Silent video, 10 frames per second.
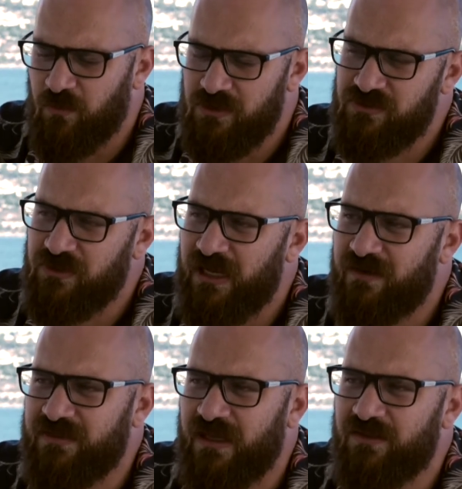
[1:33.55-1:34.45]
Once you
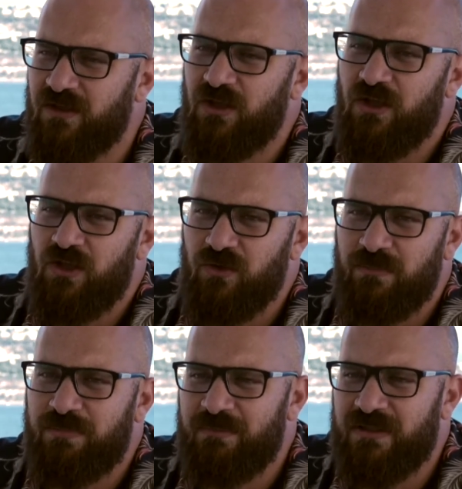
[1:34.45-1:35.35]
have that, you
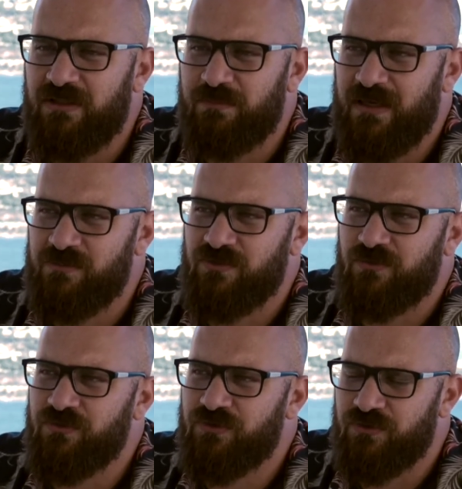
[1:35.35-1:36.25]
implement the PAM
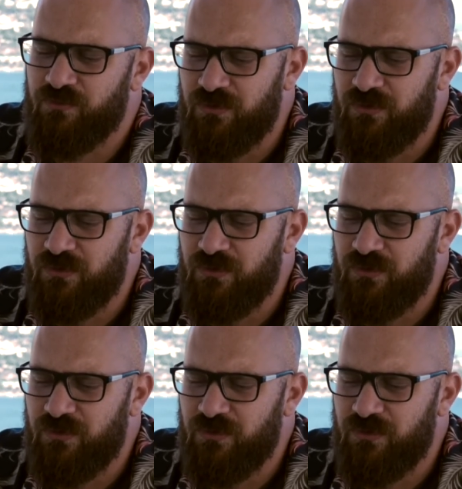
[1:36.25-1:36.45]
solution,